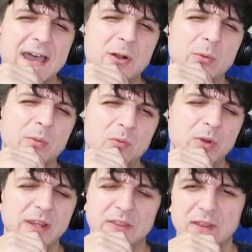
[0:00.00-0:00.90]
I don't
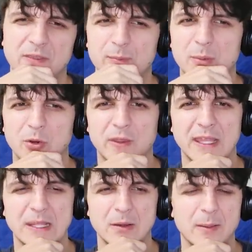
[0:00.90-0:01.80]
really think people are
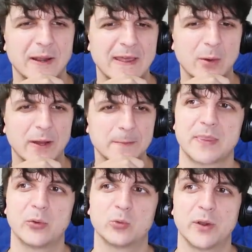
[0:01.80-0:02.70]
thinking about it that way.
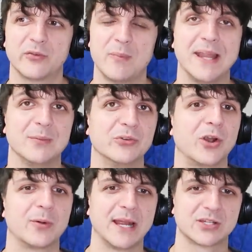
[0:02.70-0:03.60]
That was one of many
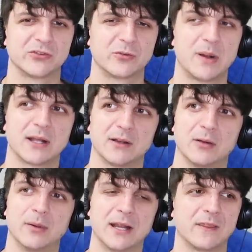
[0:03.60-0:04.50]
bizarre reactions from
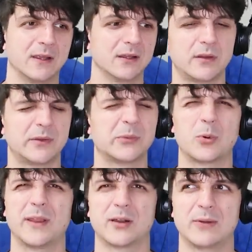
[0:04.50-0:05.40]
Bakugo, but I think it seems
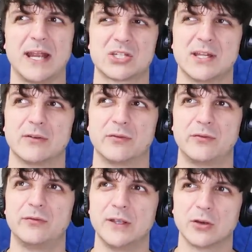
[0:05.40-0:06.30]
more like a reaction out of
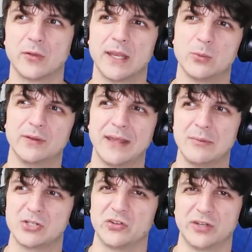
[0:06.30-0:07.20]
fear that he would
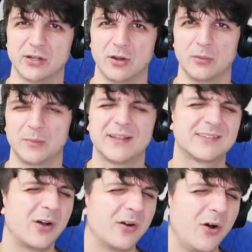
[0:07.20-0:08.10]
damage his hero.
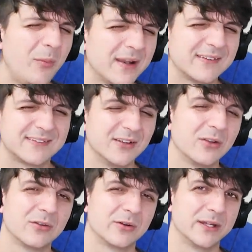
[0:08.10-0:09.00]
Because All Might is
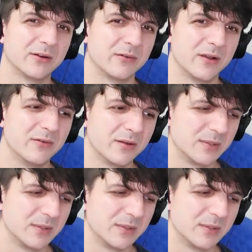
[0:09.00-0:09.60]
still their hero, no?